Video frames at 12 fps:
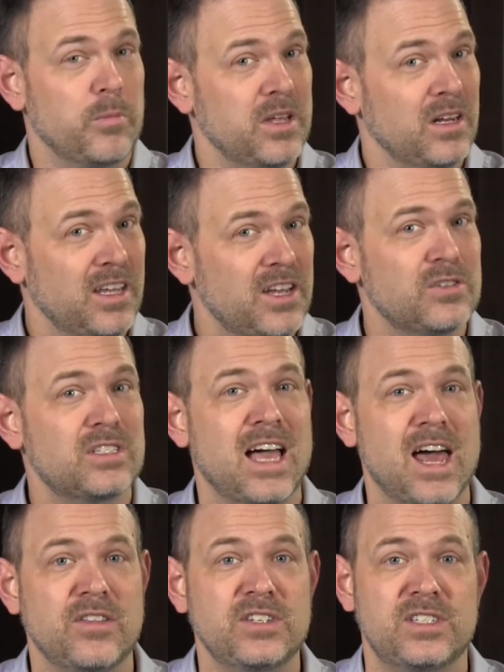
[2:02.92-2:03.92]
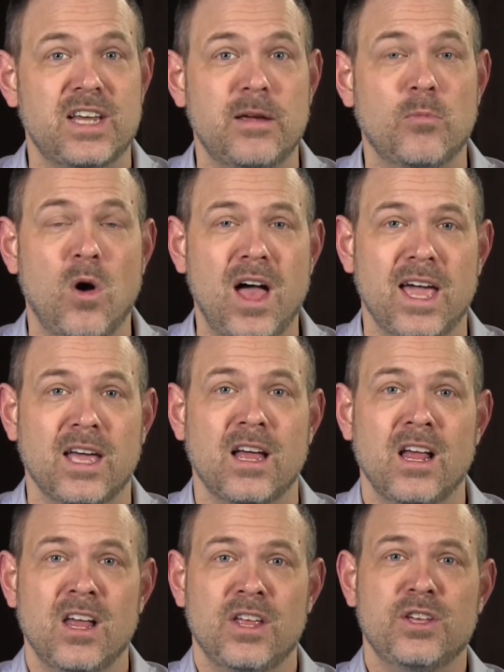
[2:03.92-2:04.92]
Well, being a leader is kind of the same way.
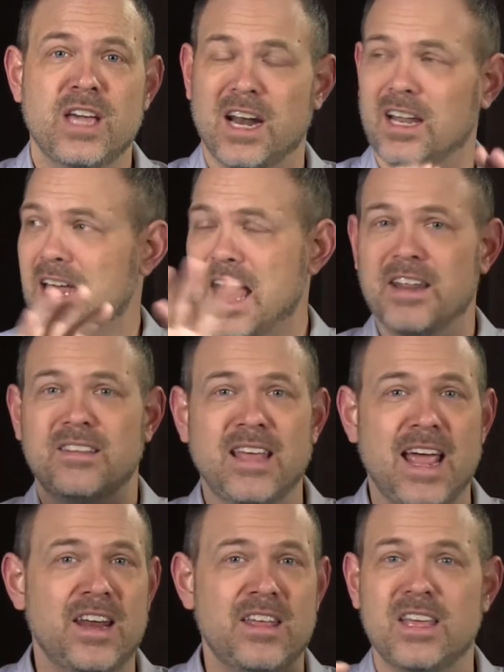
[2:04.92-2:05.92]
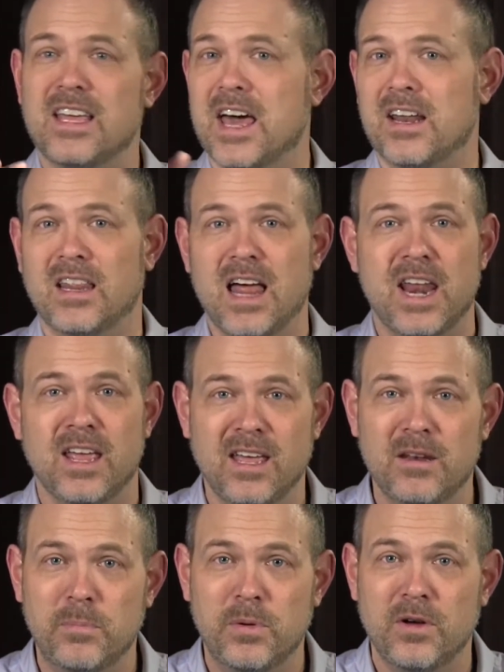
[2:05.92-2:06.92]
You got a lot of data, you got a lot of
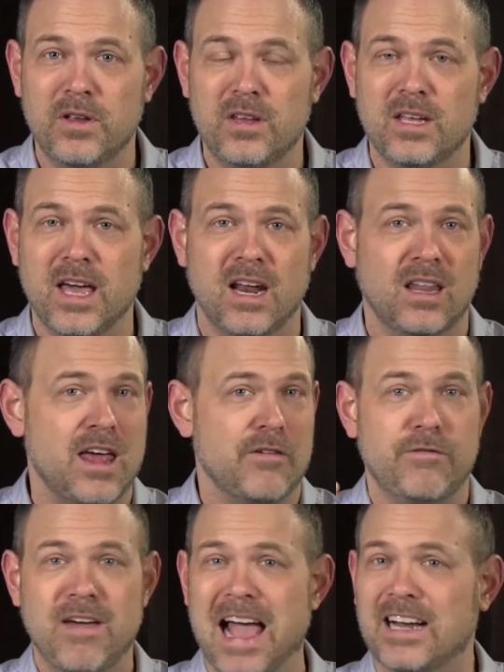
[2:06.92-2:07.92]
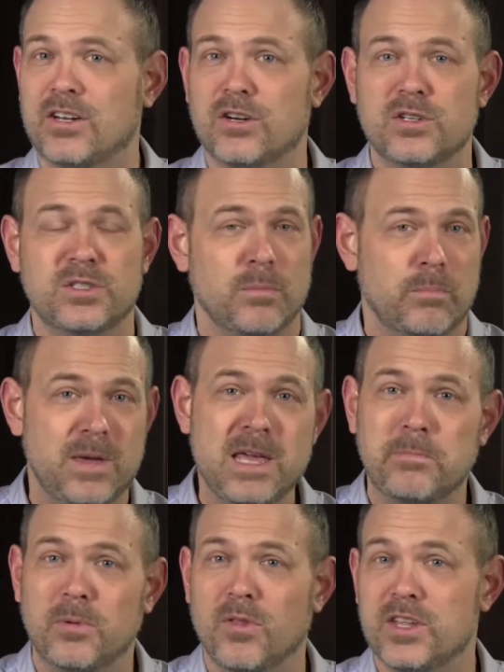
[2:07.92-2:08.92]
input, you got a lot of factors and
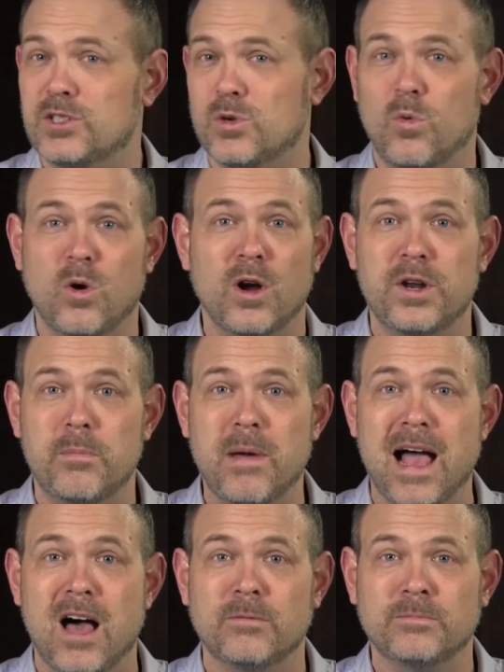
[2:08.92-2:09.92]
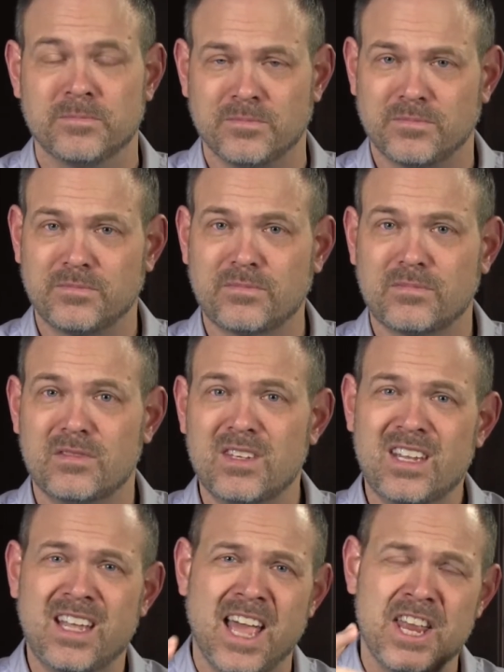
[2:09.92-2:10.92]
people that you're worried about.
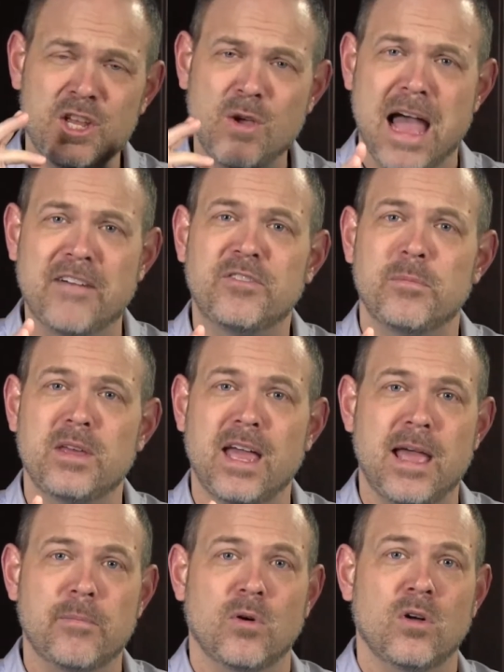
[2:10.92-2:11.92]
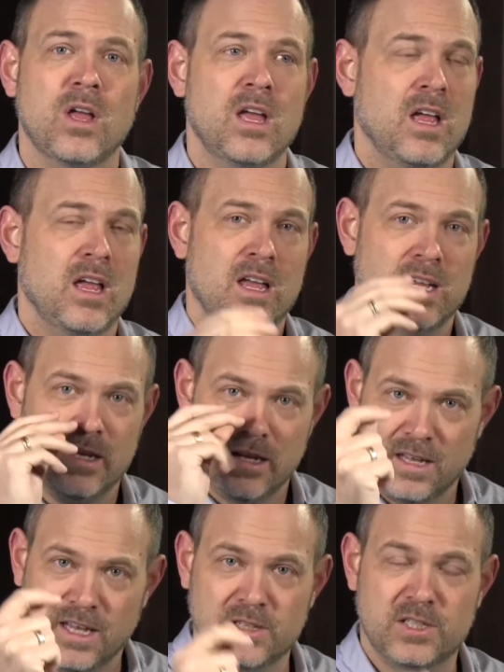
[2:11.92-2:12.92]
And you have to be able,
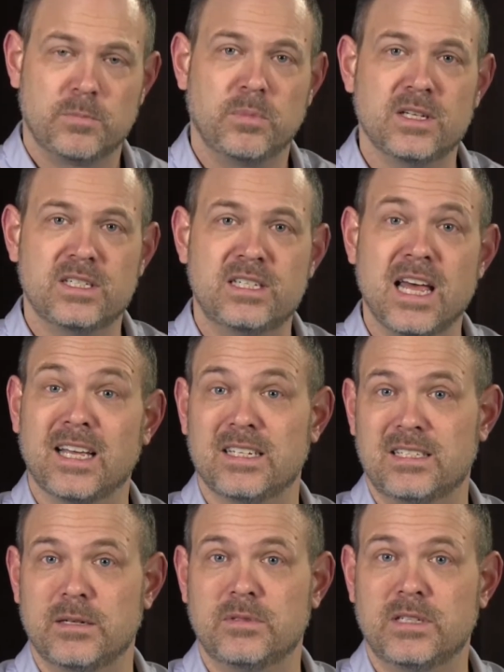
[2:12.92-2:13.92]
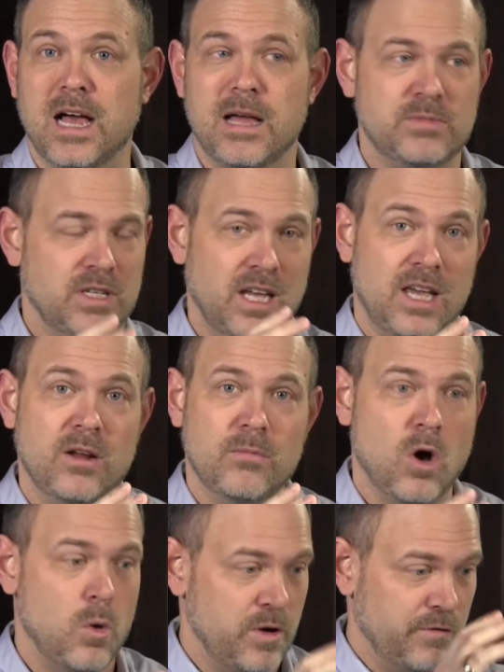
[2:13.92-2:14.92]
in a split second sometimes, in a
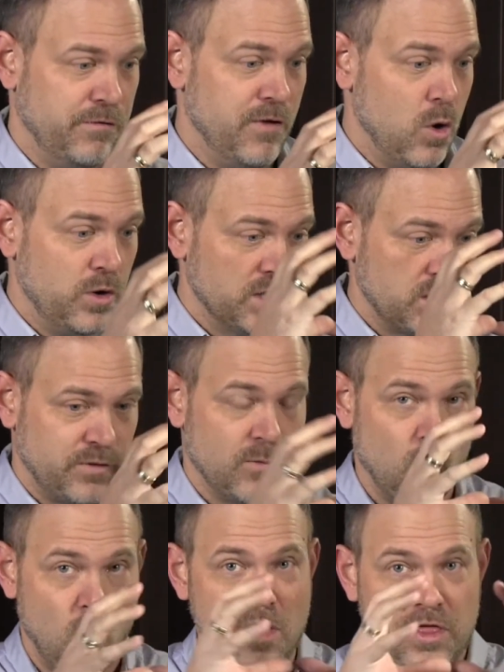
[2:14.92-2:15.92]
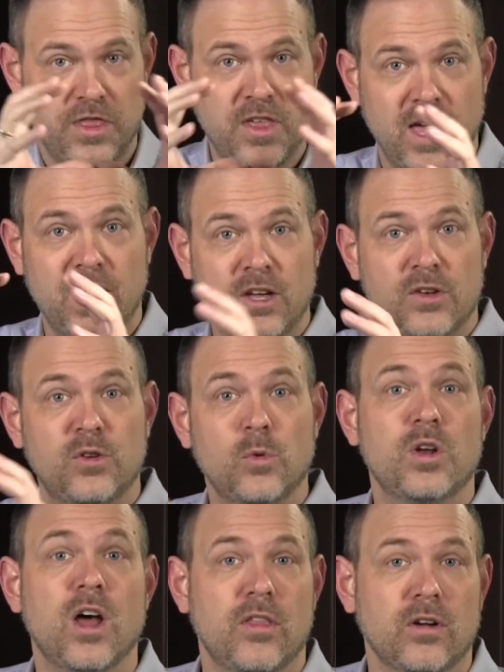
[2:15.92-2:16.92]
moment, focus from one thing
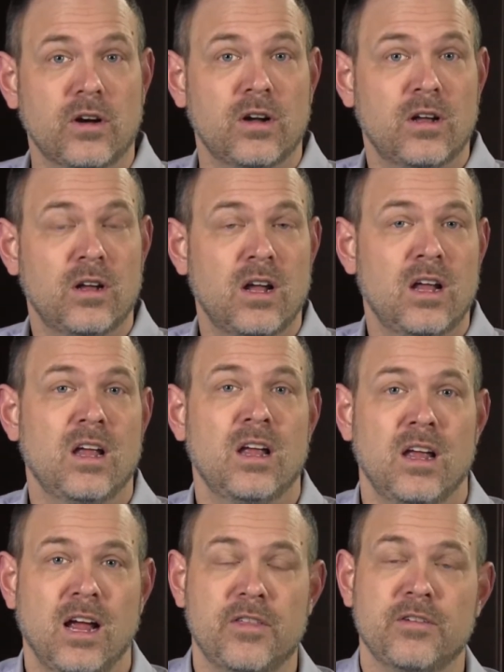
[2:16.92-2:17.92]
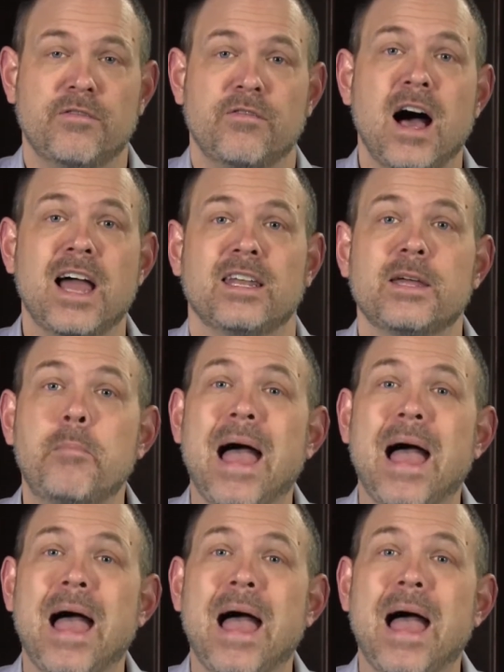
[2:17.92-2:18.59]
to another. And then finally,